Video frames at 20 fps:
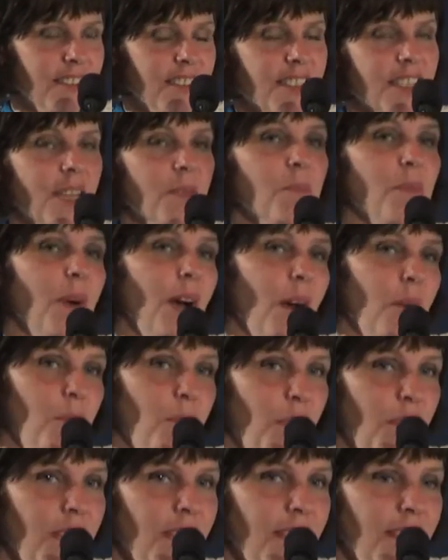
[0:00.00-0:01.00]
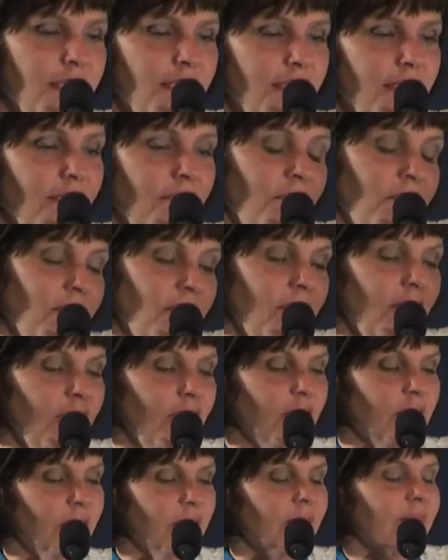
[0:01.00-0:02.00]
Zimbabwe, you
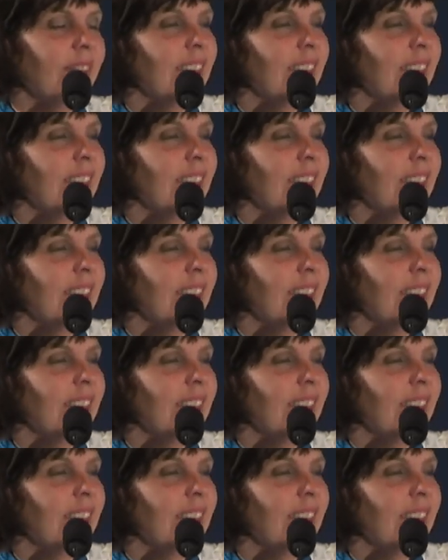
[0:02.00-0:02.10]
know,